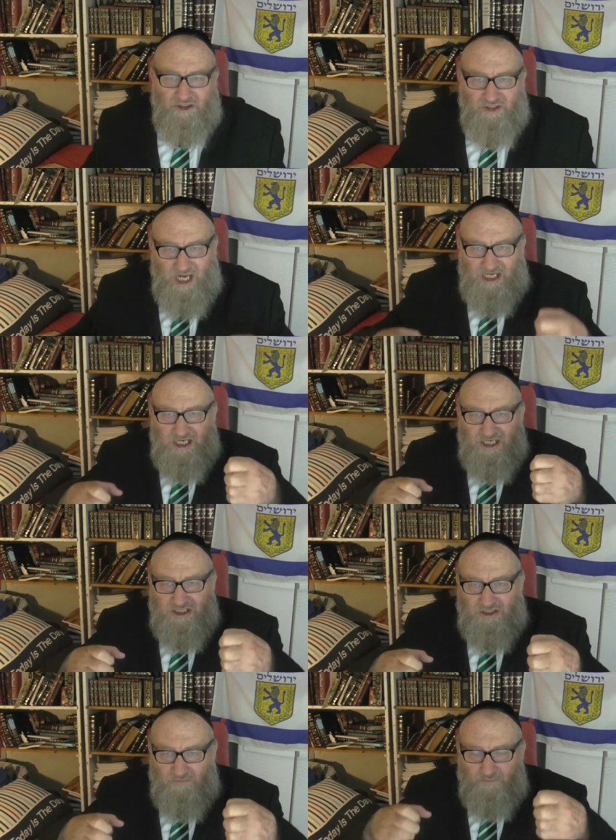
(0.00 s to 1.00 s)
That
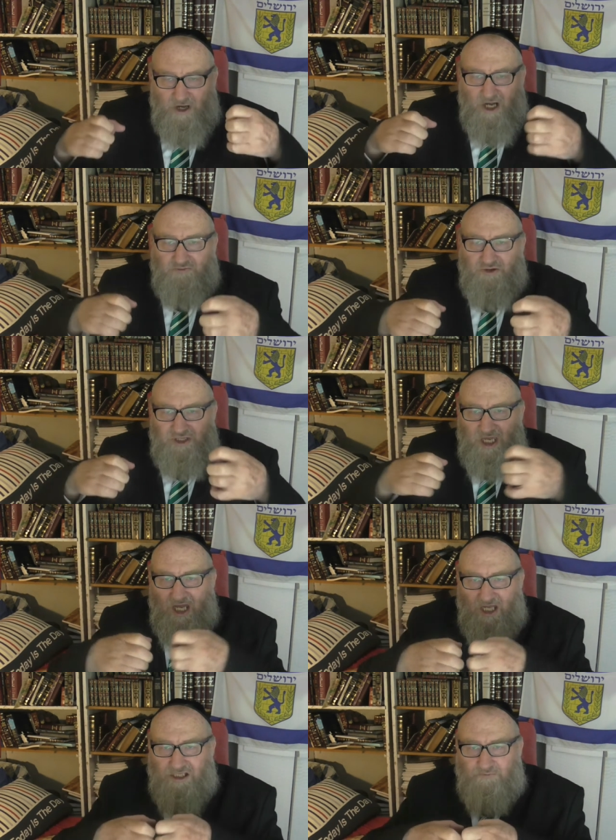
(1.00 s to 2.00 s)
combined with
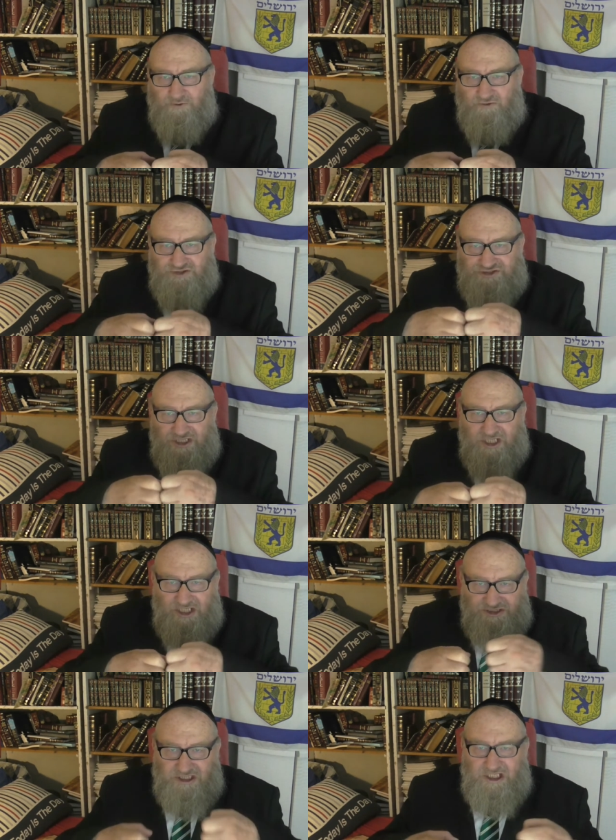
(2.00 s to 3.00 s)
our other proofs
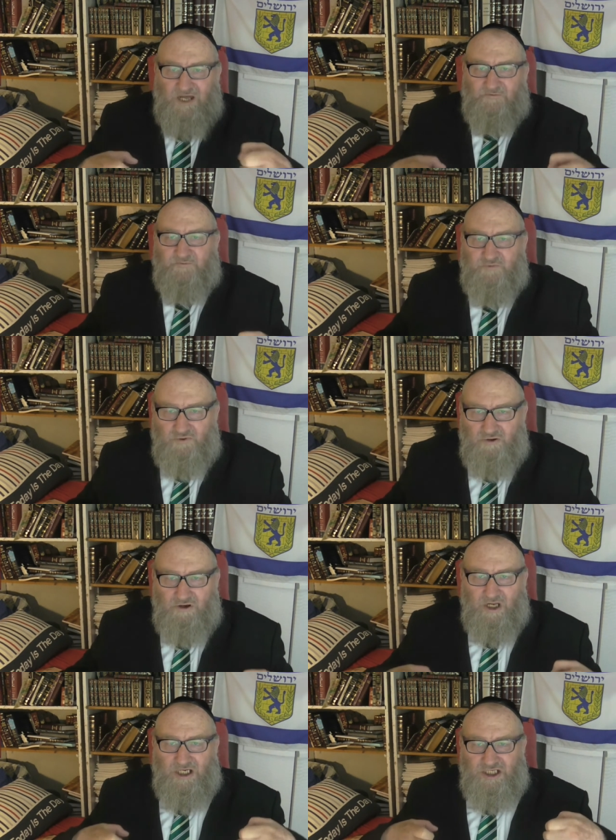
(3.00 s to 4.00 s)
is enough,
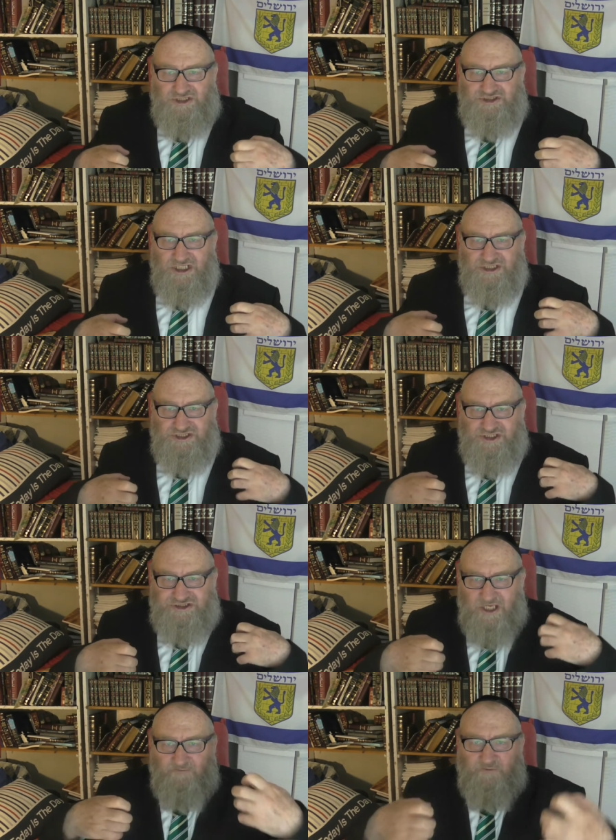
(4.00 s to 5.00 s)
or at least it is a
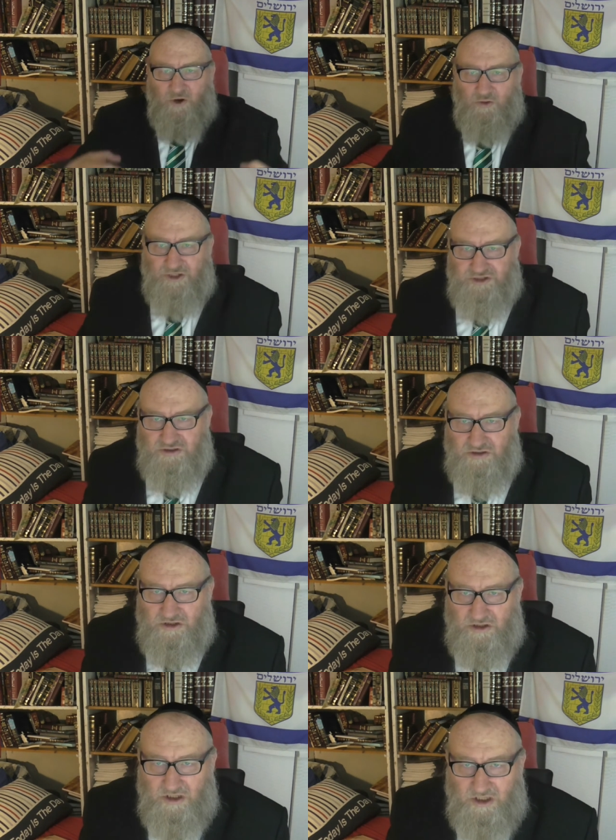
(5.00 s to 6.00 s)
step forward.
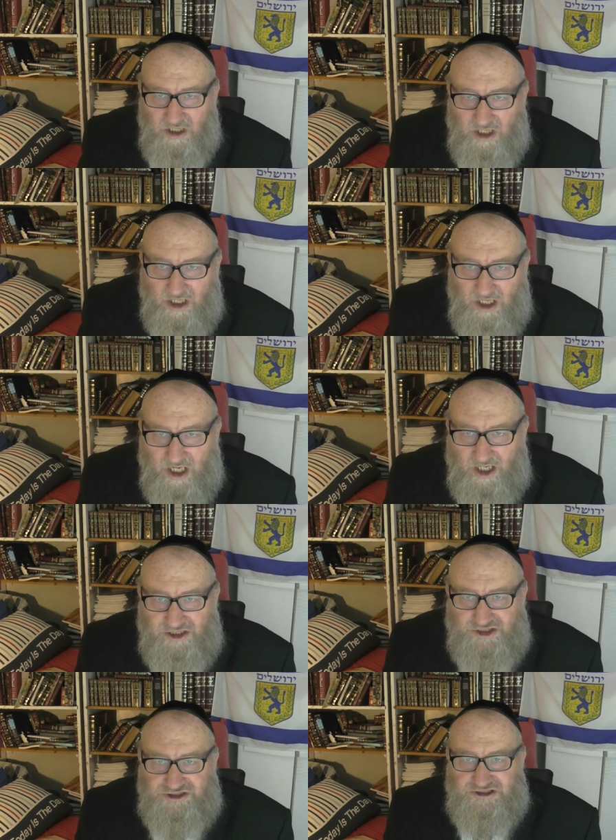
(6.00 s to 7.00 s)

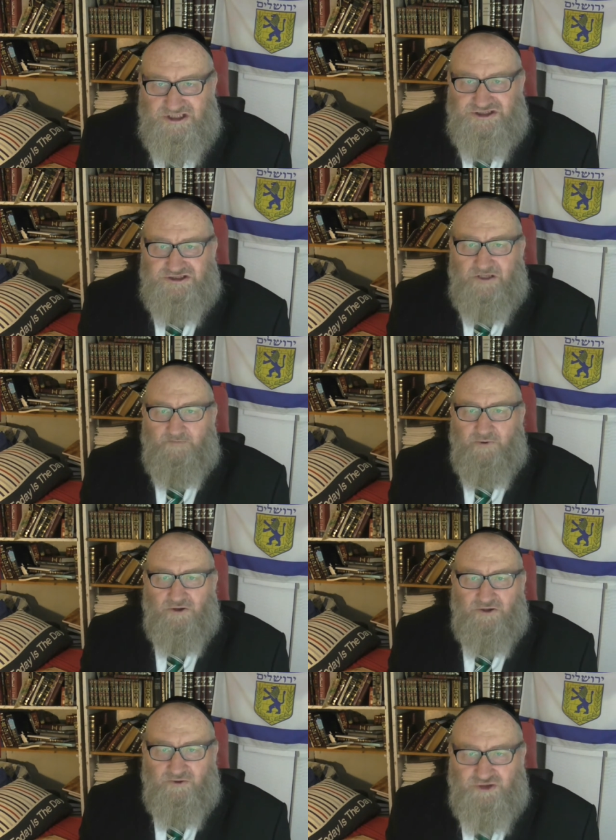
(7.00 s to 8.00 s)
And this, this is
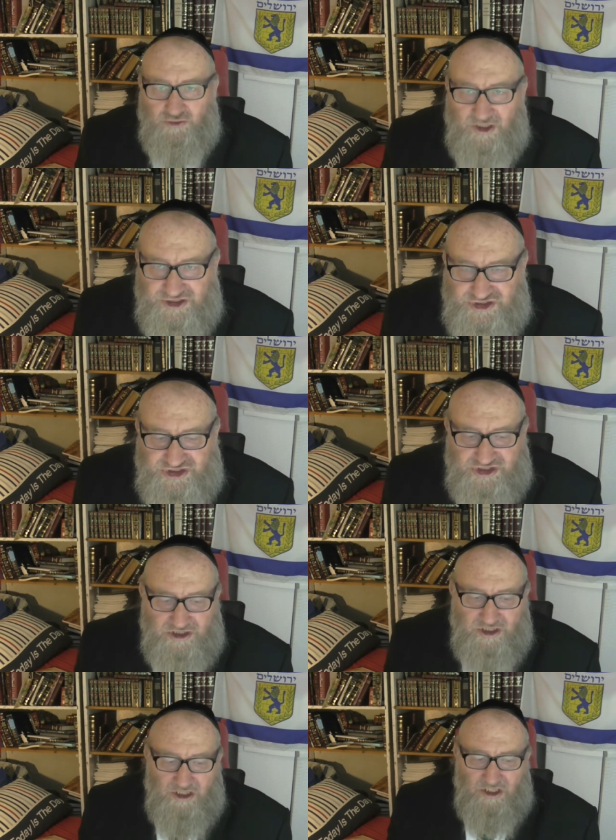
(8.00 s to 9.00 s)
important to
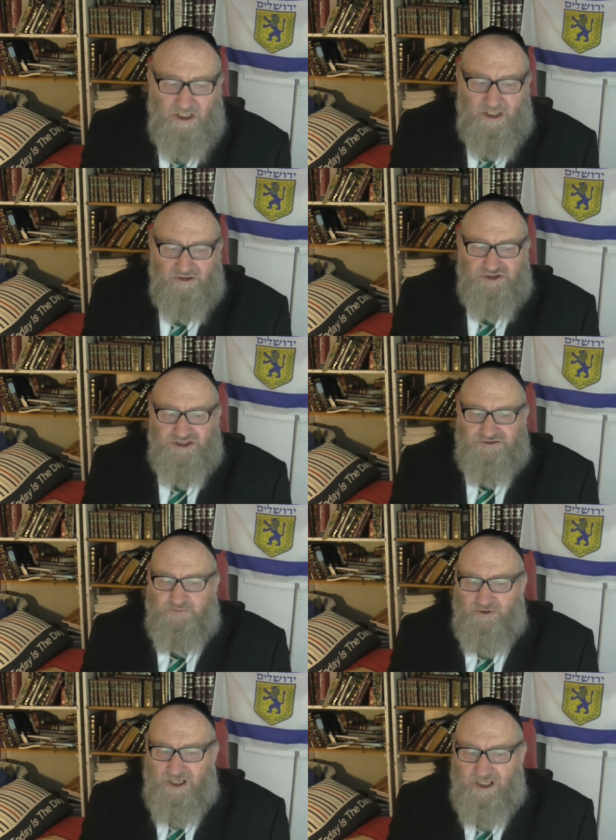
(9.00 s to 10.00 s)
us.
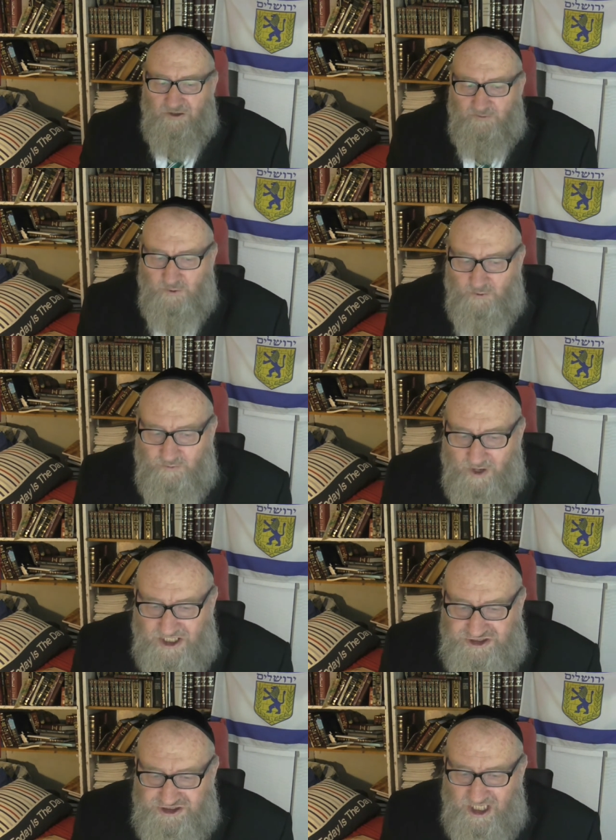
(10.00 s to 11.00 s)
Just point out a few
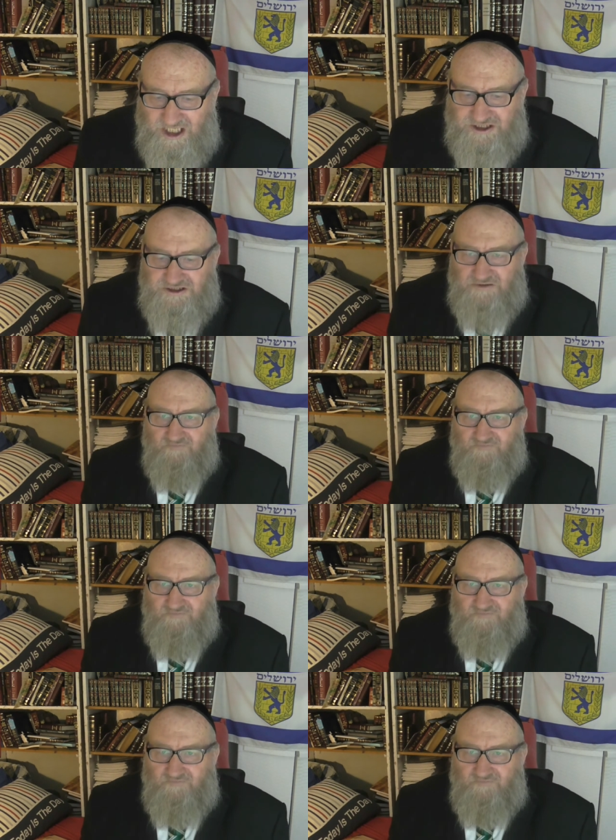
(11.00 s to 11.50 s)
facts that